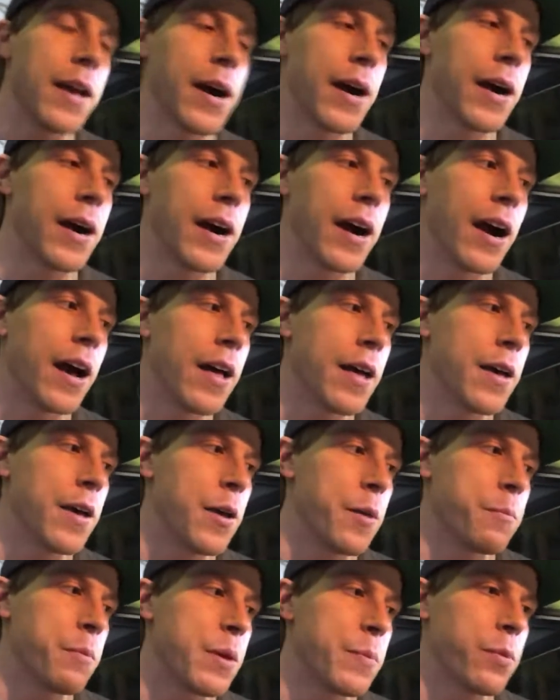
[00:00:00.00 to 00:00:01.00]
uh,
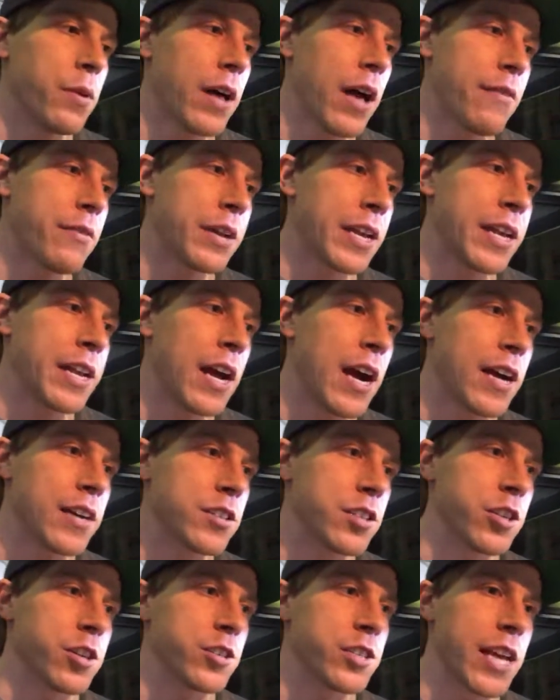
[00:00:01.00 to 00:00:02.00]
people having an
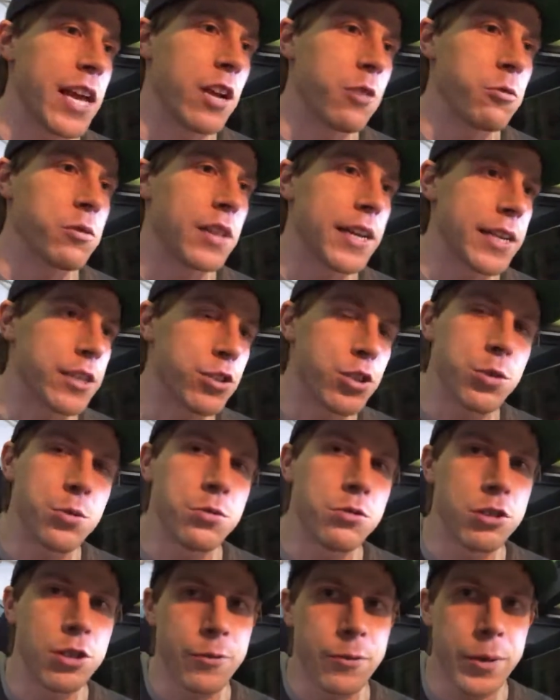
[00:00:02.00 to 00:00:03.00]
Oscar tank with like
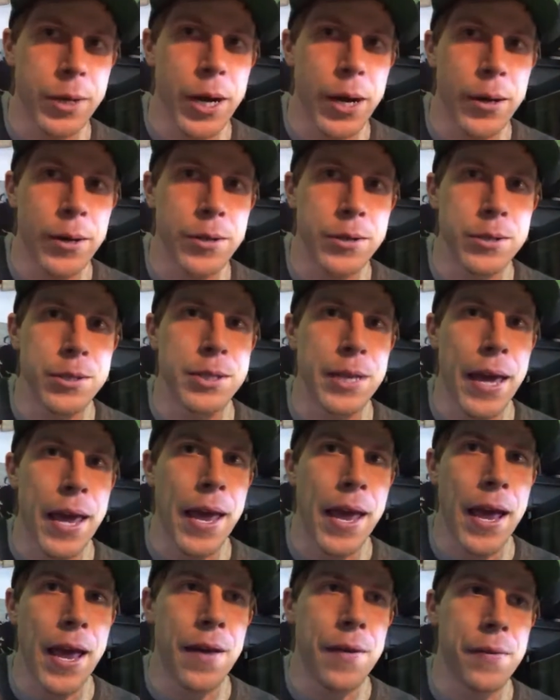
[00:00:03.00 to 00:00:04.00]
two silver dollars.
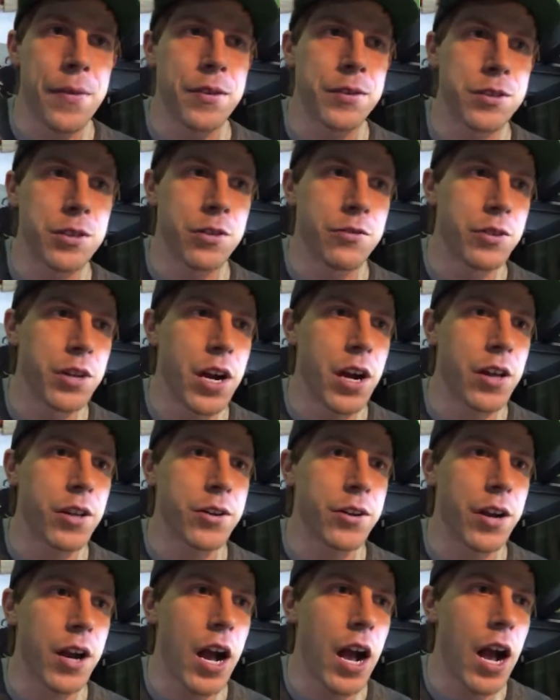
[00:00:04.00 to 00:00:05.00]
And the silver
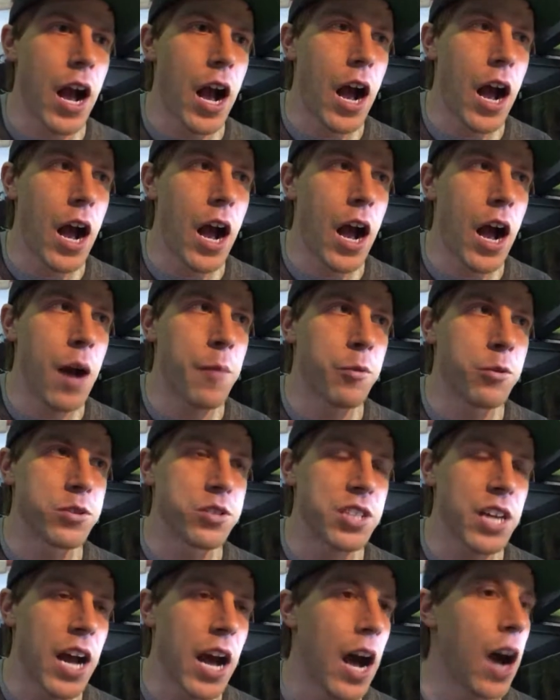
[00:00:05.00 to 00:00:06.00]
dollar uh,
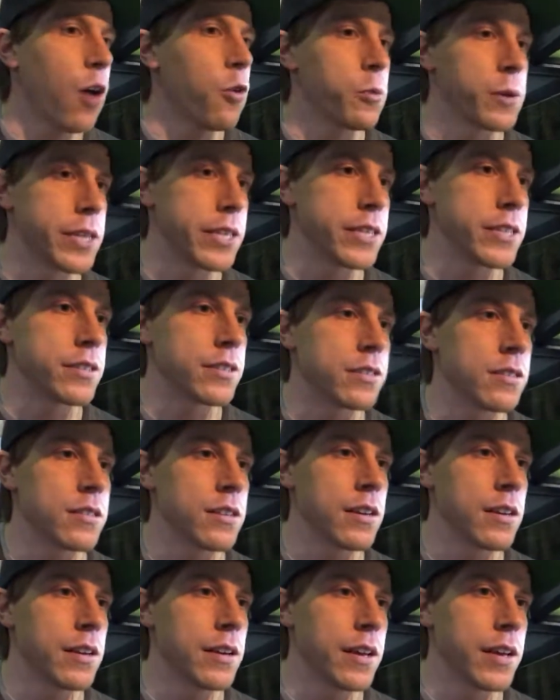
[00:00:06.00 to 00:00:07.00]
almost always
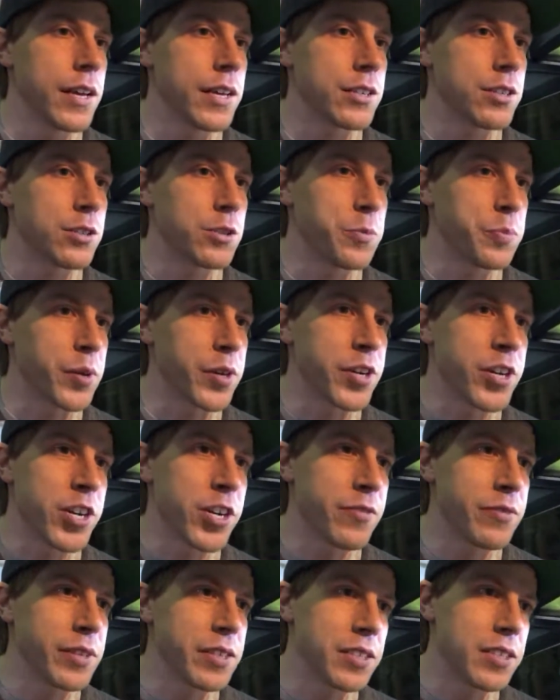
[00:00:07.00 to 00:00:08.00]
is super
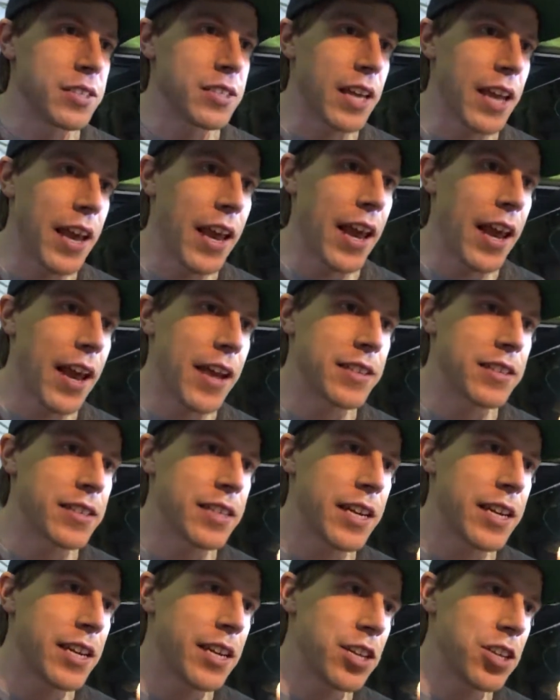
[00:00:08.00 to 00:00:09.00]
nervous and
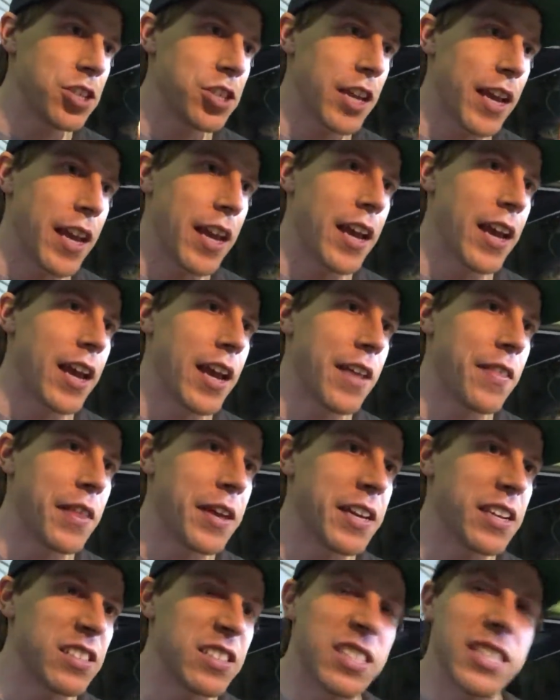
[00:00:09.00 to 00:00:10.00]
skittish and
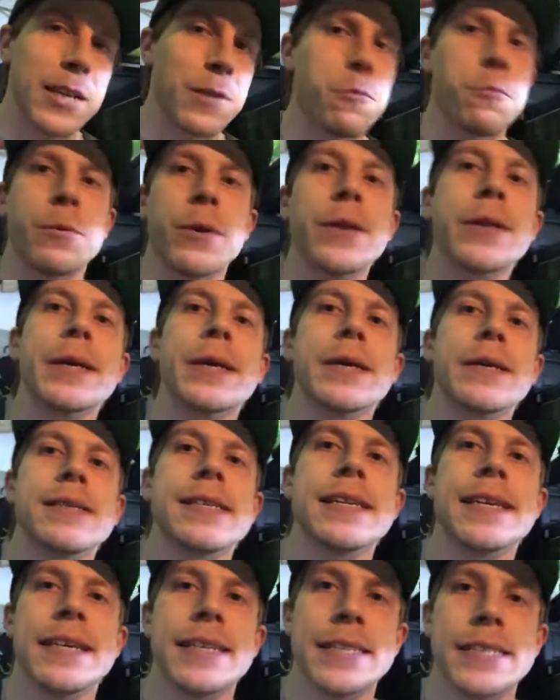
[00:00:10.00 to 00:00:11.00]
they get sick really
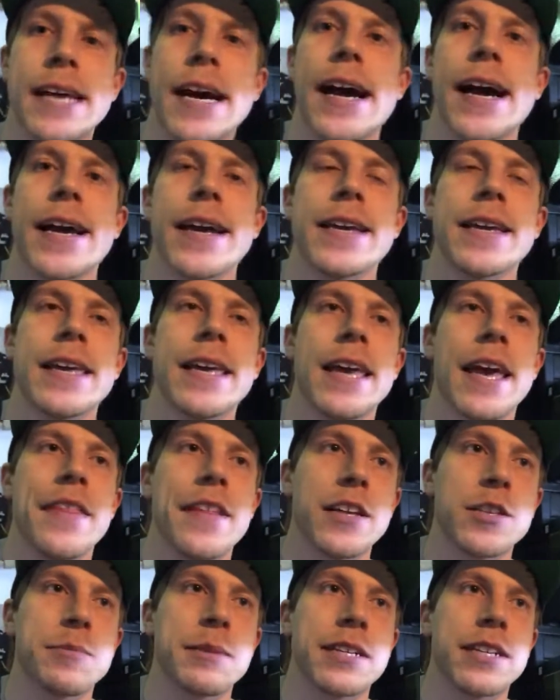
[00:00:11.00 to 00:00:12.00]
easy and die.
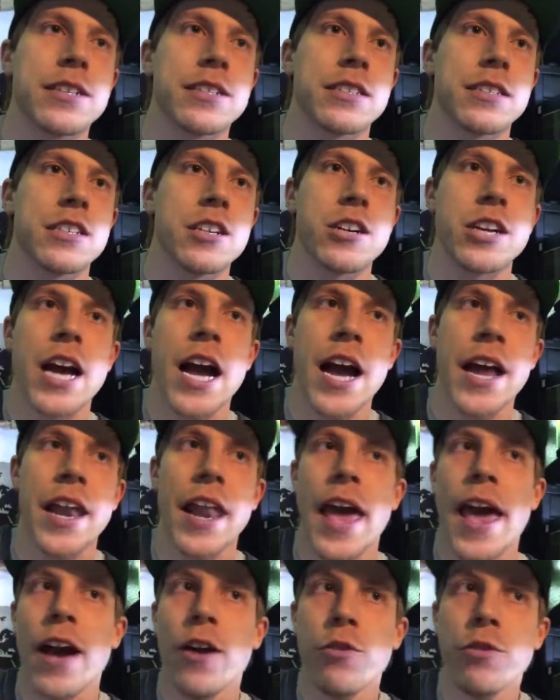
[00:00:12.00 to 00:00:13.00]
And that's because they're
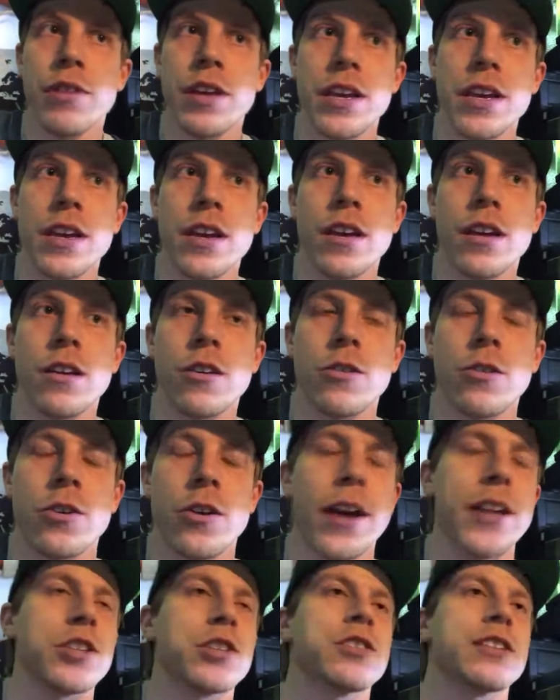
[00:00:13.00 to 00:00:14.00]
not healthy,
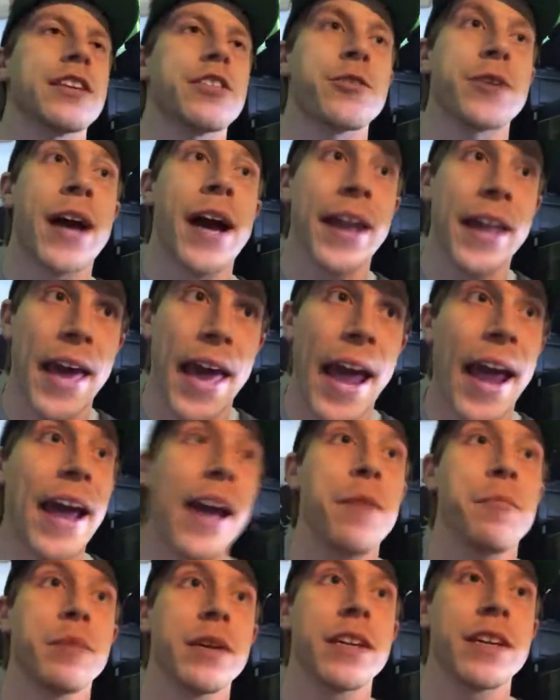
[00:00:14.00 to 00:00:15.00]
or I should say they're not
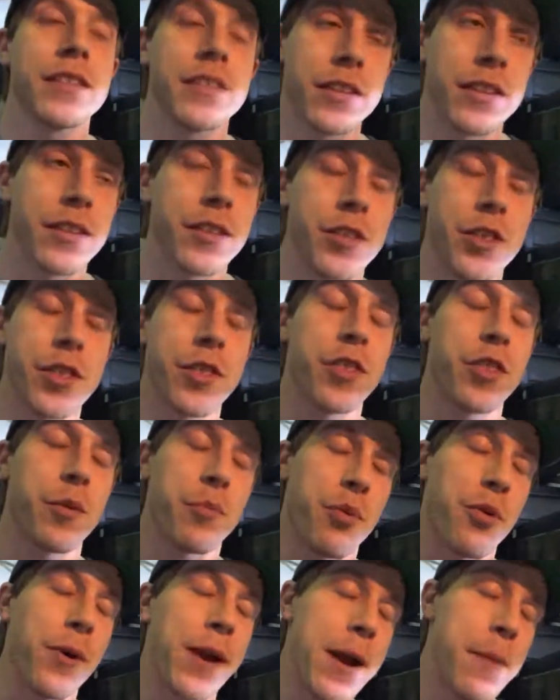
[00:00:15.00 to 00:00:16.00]
happy in the
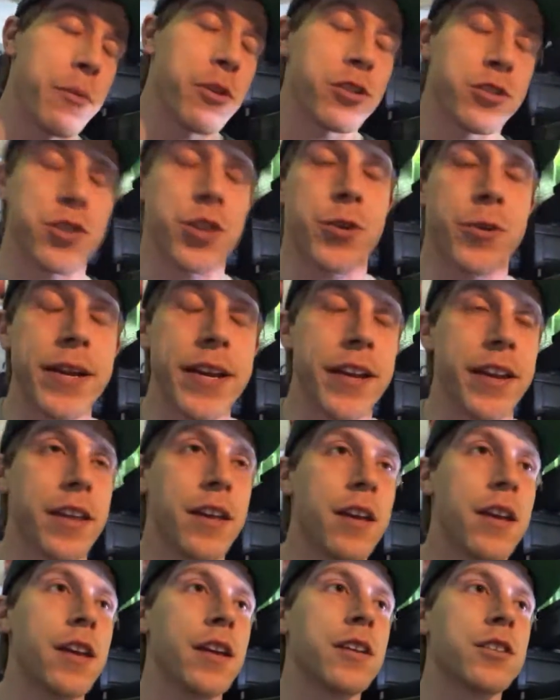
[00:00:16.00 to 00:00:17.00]
parameters they're in.
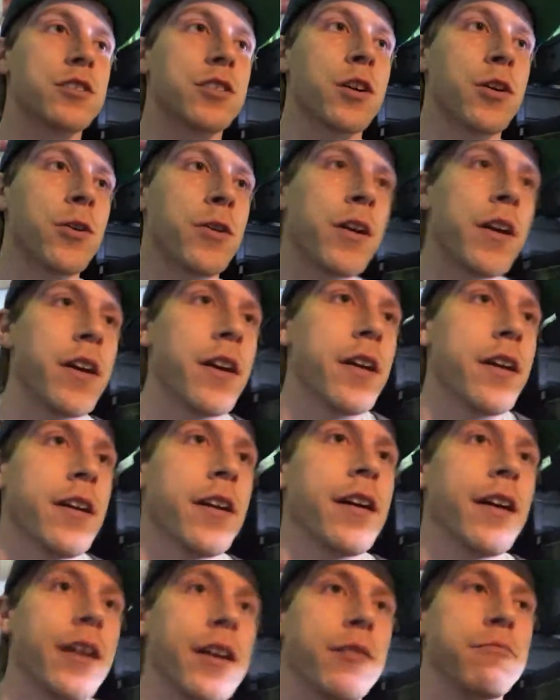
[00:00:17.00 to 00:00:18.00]
So
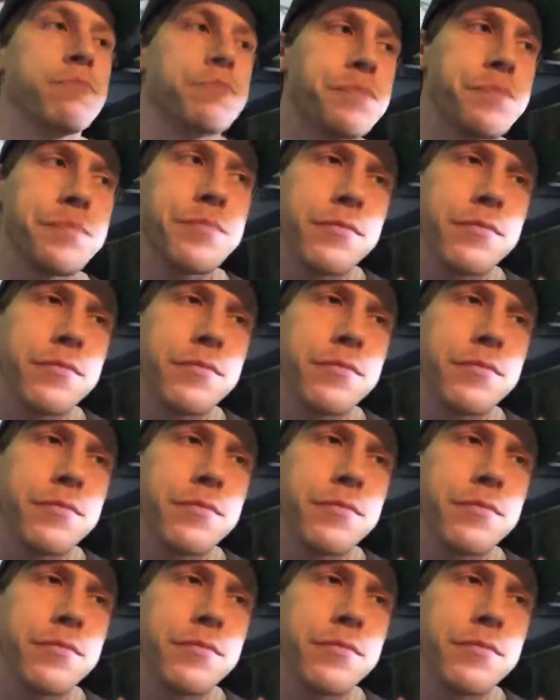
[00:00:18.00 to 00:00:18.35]
um,